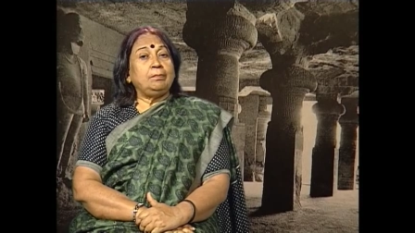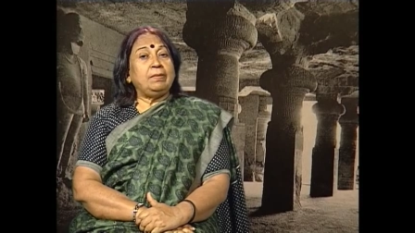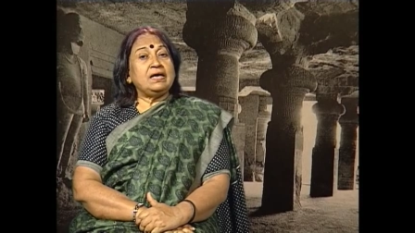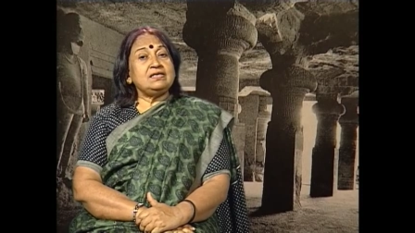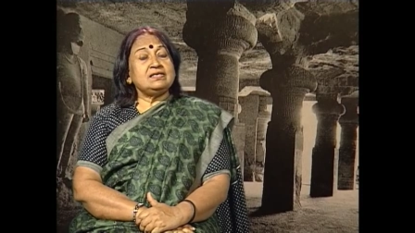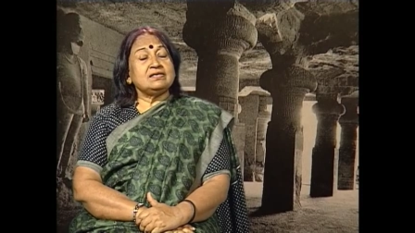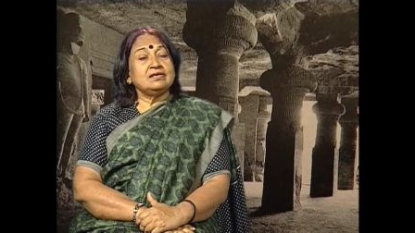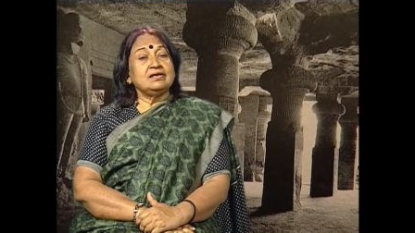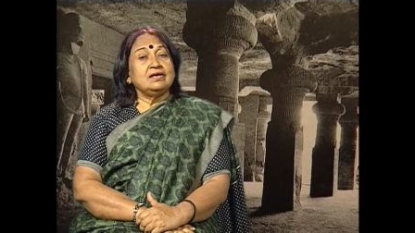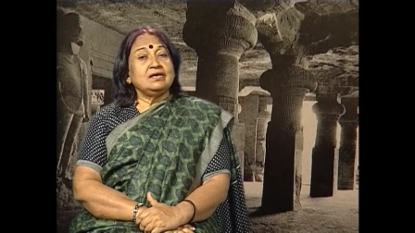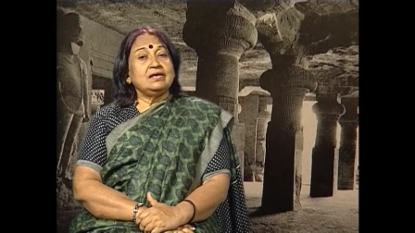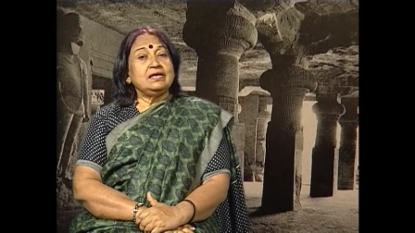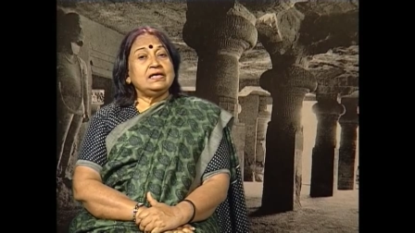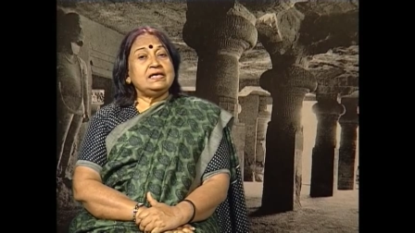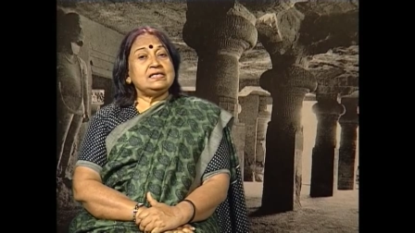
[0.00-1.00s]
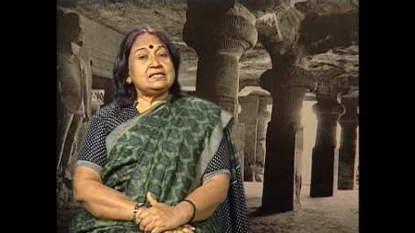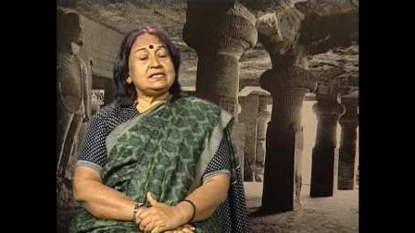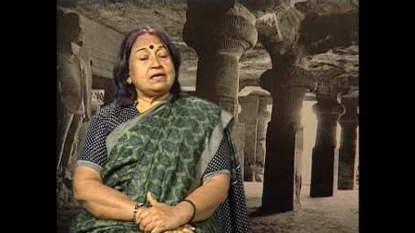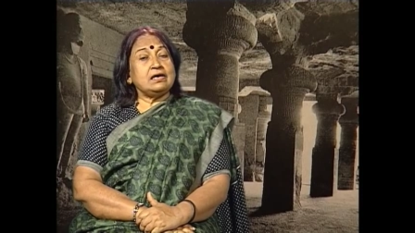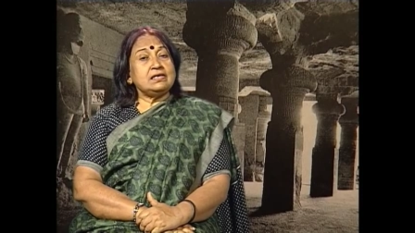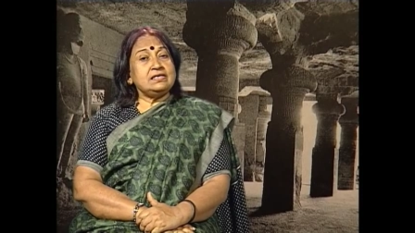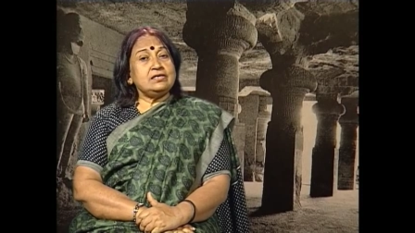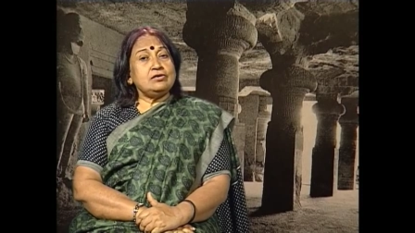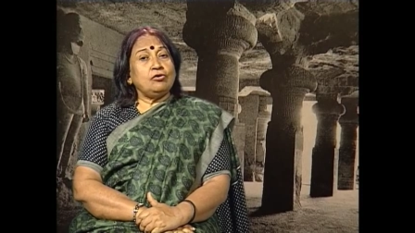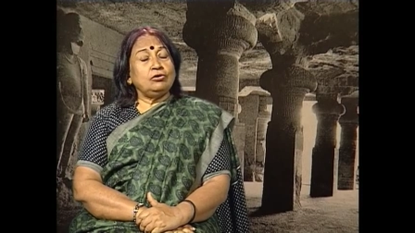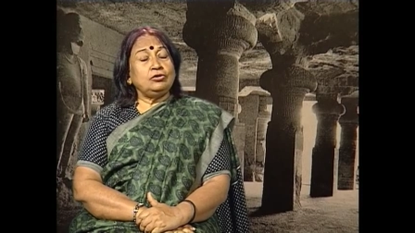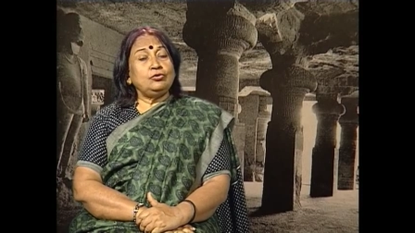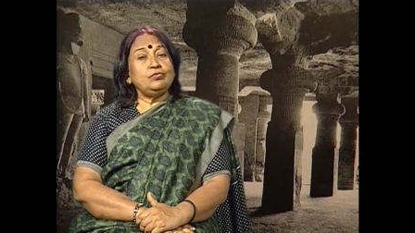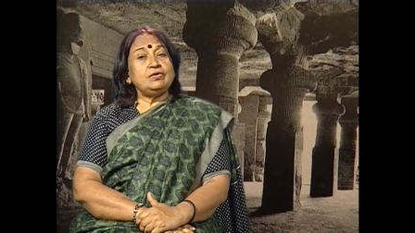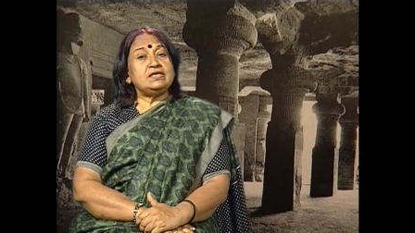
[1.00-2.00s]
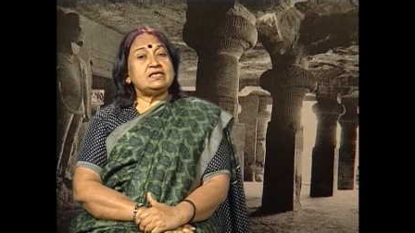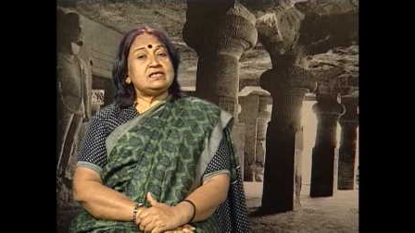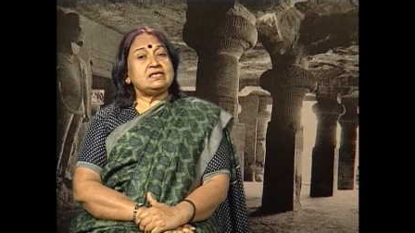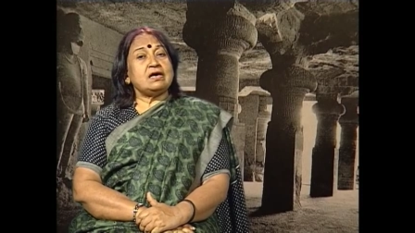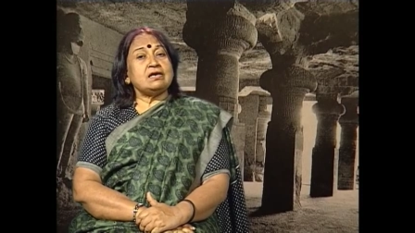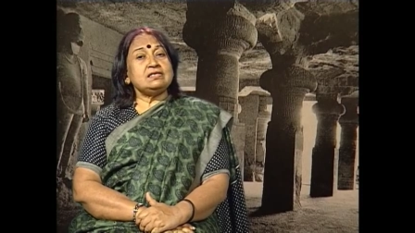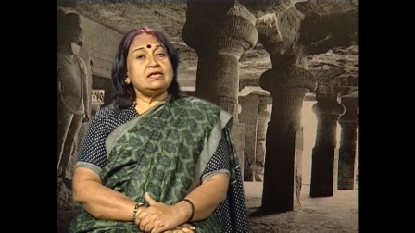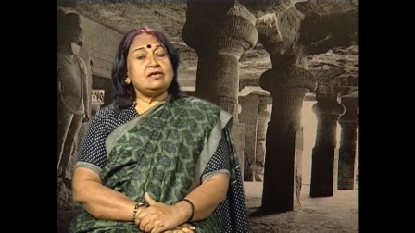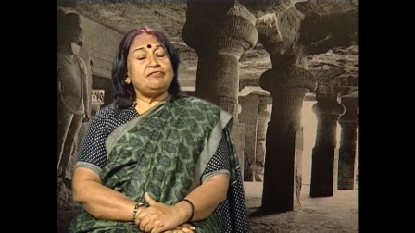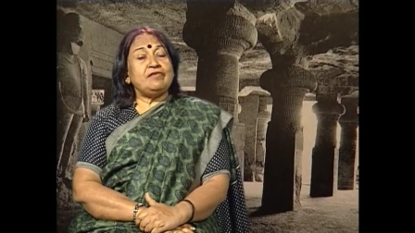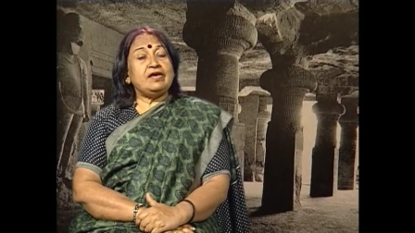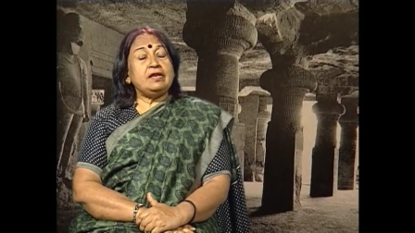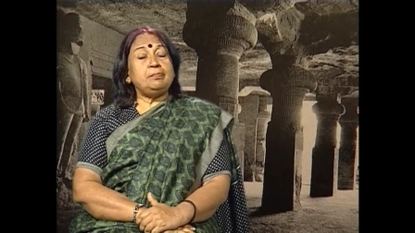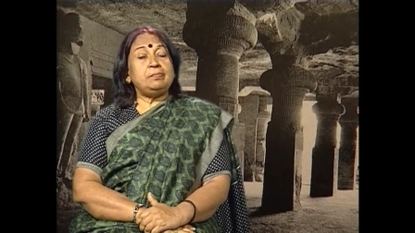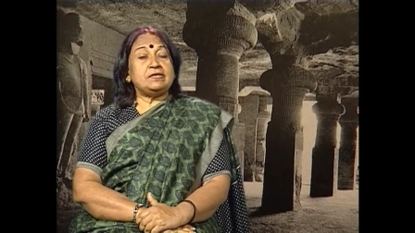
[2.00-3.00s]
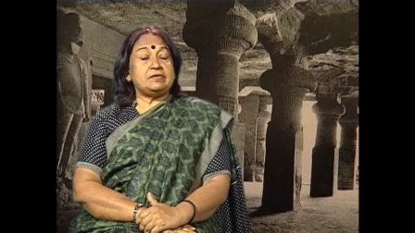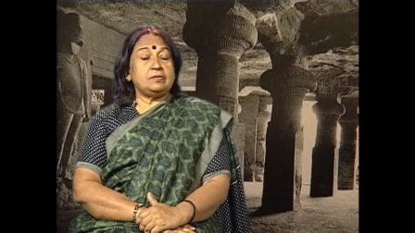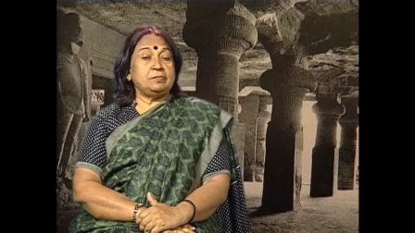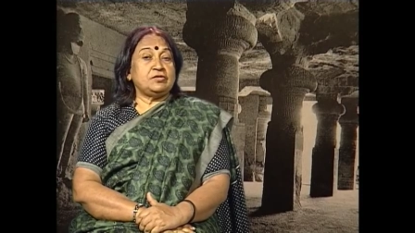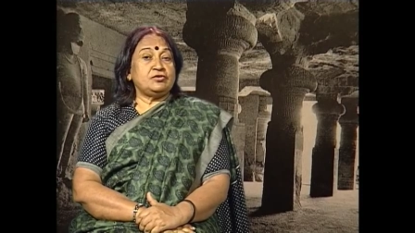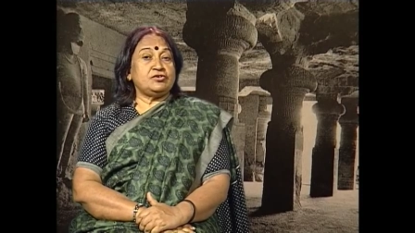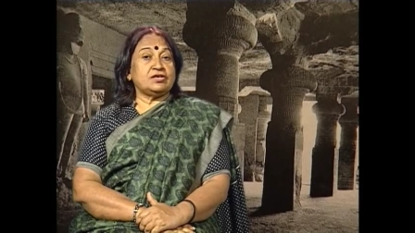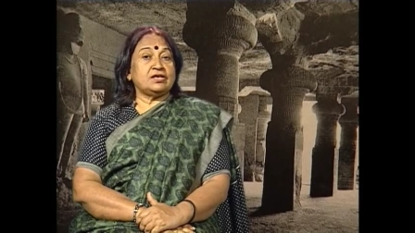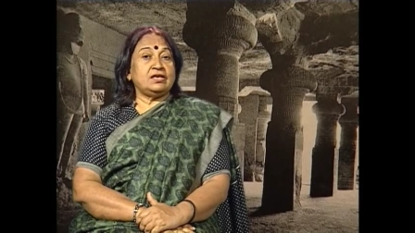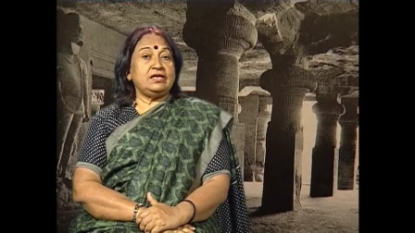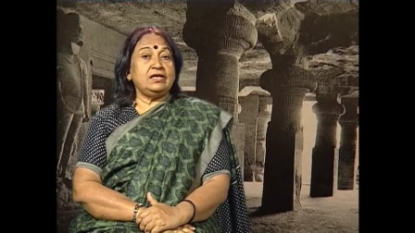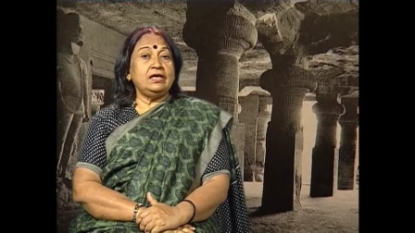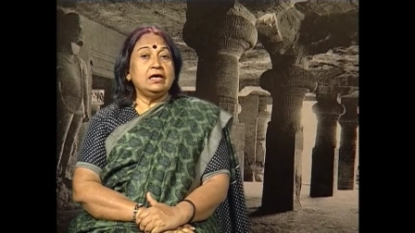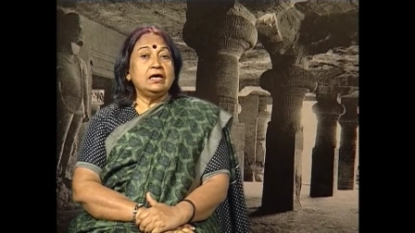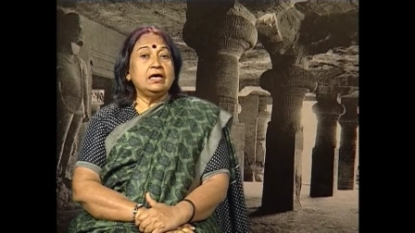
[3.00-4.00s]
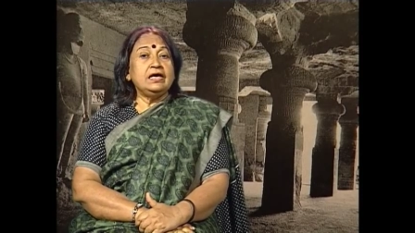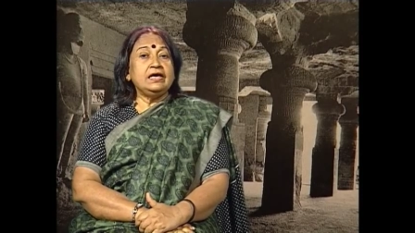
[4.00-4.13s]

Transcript: But he started, although he started very pessimistically,